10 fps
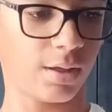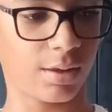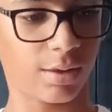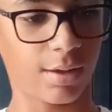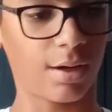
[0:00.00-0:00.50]

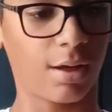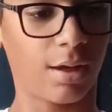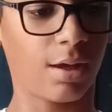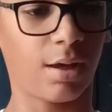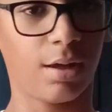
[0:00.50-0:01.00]
then
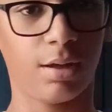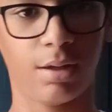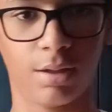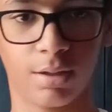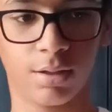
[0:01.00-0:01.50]

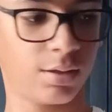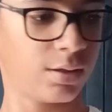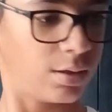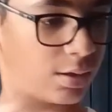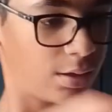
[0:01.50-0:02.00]
I
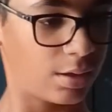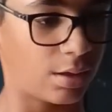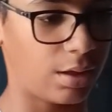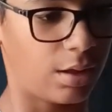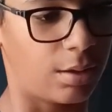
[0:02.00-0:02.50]

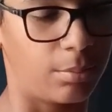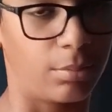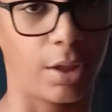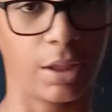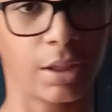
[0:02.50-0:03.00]
am
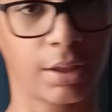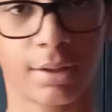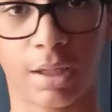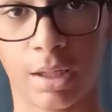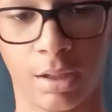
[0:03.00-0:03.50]
like
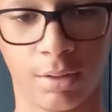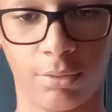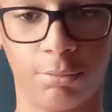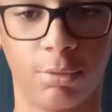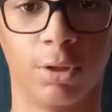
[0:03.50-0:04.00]
king of
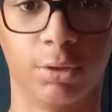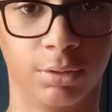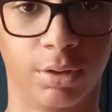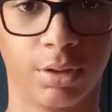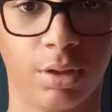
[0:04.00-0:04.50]
the world
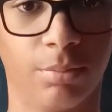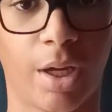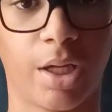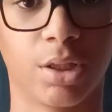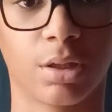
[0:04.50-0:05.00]
of
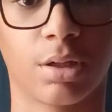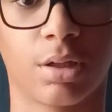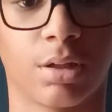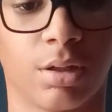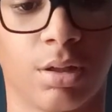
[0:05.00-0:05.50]
magic.
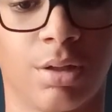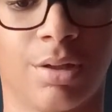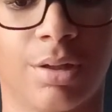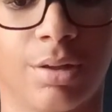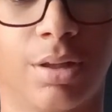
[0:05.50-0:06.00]

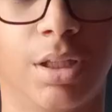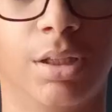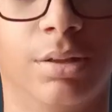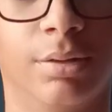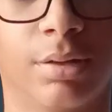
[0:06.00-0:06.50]

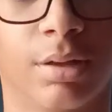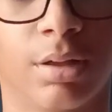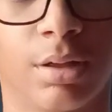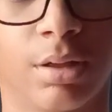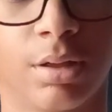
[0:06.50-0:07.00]
These
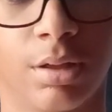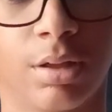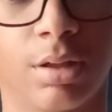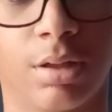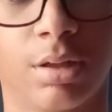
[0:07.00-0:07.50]

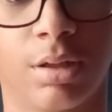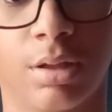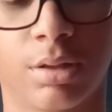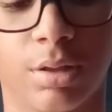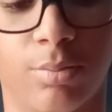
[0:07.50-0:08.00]

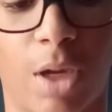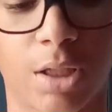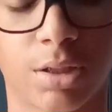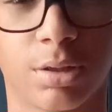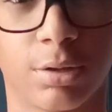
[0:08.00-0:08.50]
should
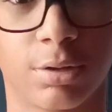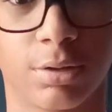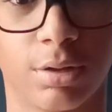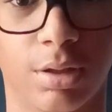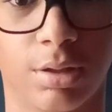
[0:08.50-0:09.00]
match
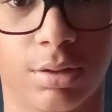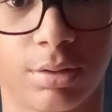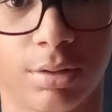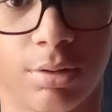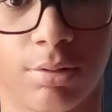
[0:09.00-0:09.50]
these.
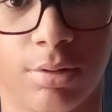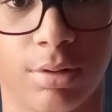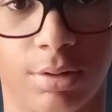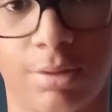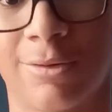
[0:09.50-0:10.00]

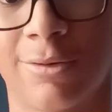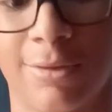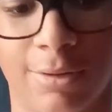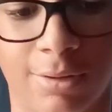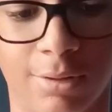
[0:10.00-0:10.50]

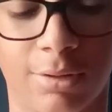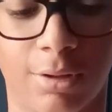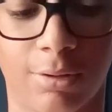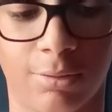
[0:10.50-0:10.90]
So,